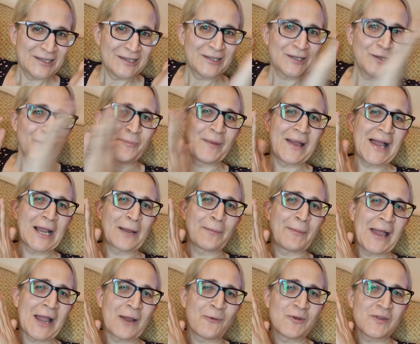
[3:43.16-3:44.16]
little
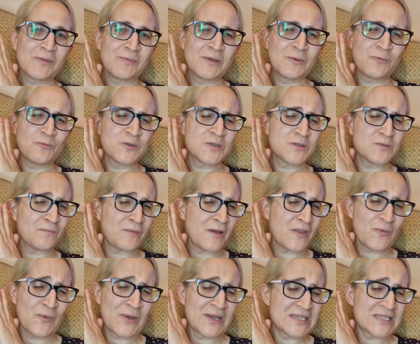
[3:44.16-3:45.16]
backpack with me, which, by
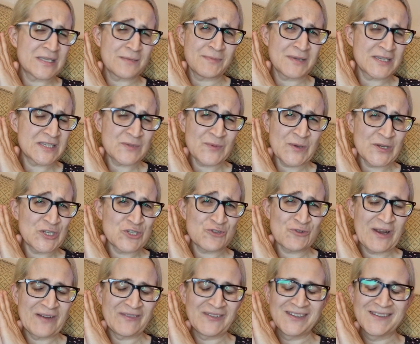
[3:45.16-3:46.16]
the way, is the best way to
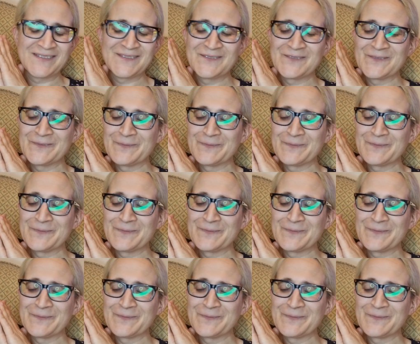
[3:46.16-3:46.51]
travel.